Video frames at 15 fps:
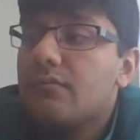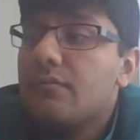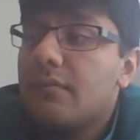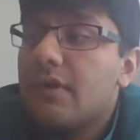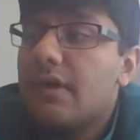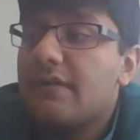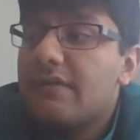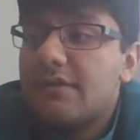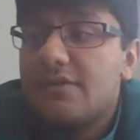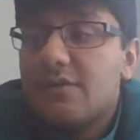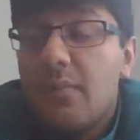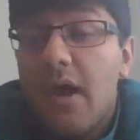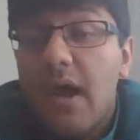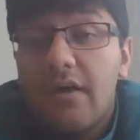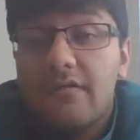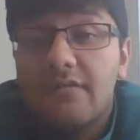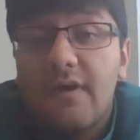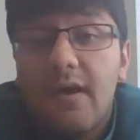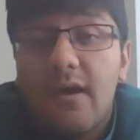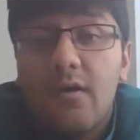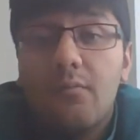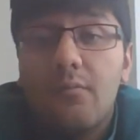It's actually passed
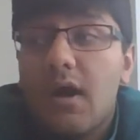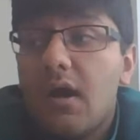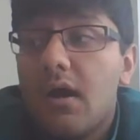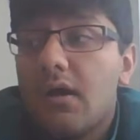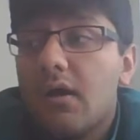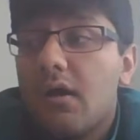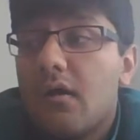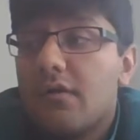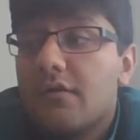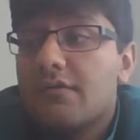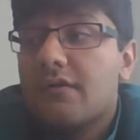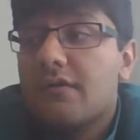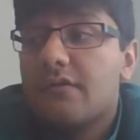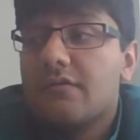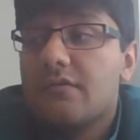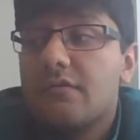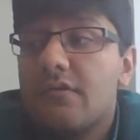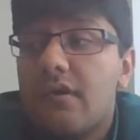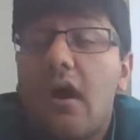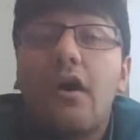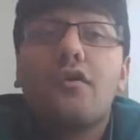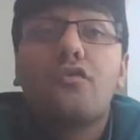down by
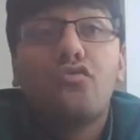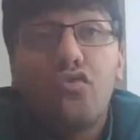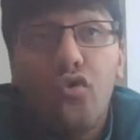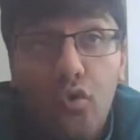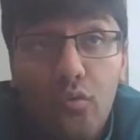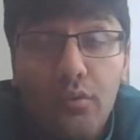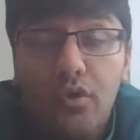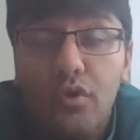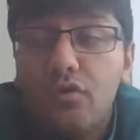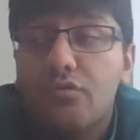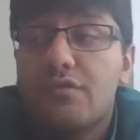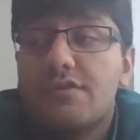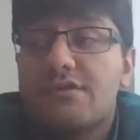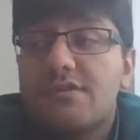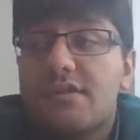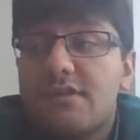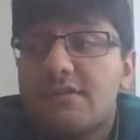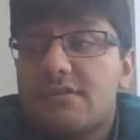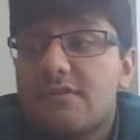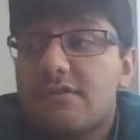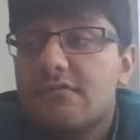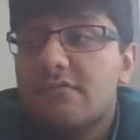autosomal
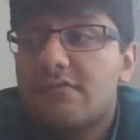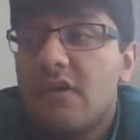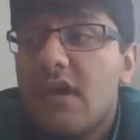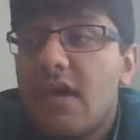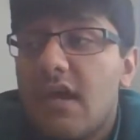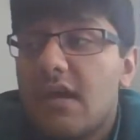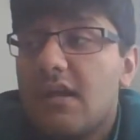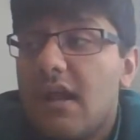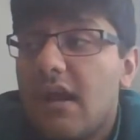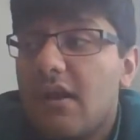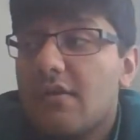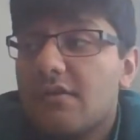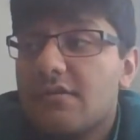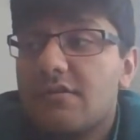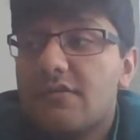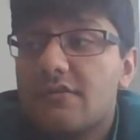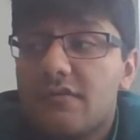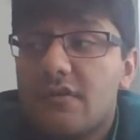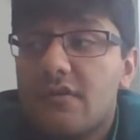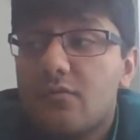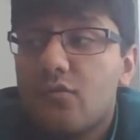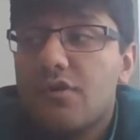recessive inheritance,
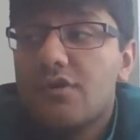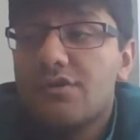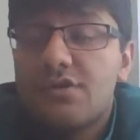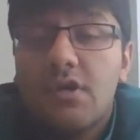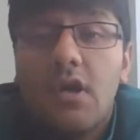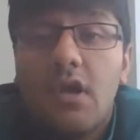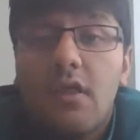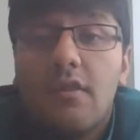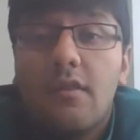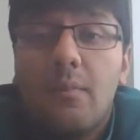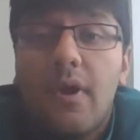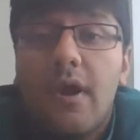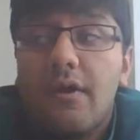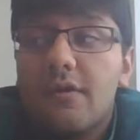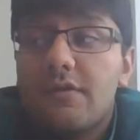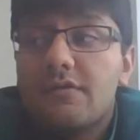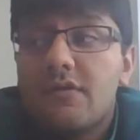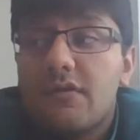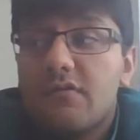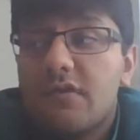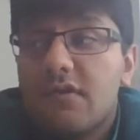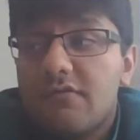in which the parents
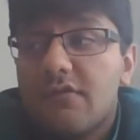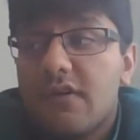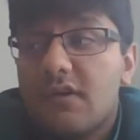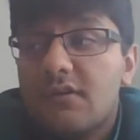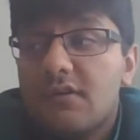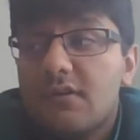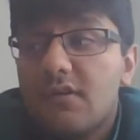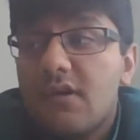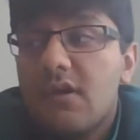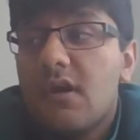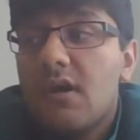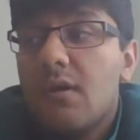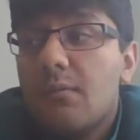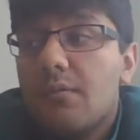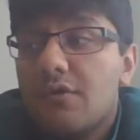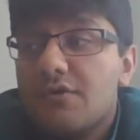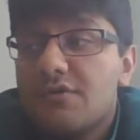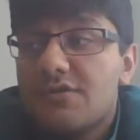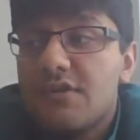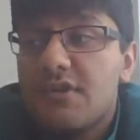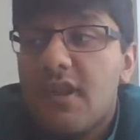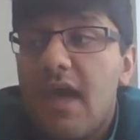of the affected
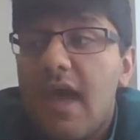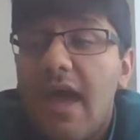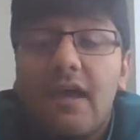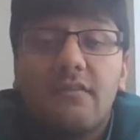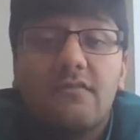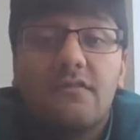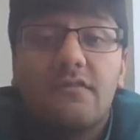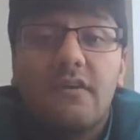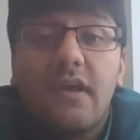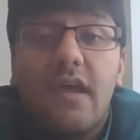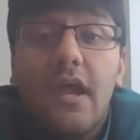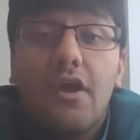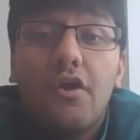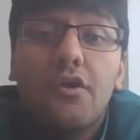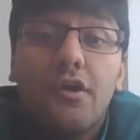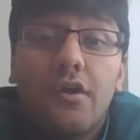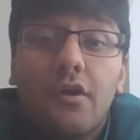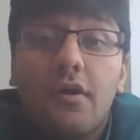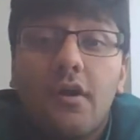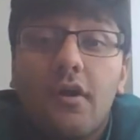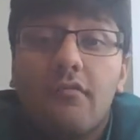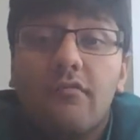person acts as a carrier
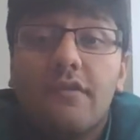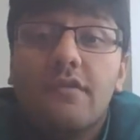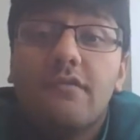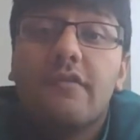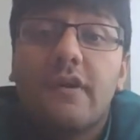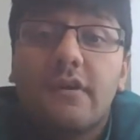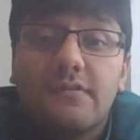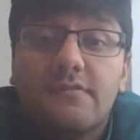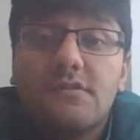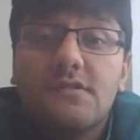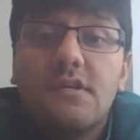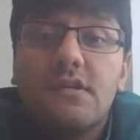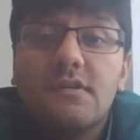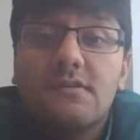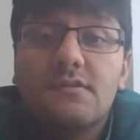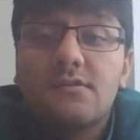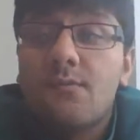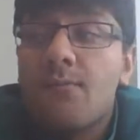of the defective genes.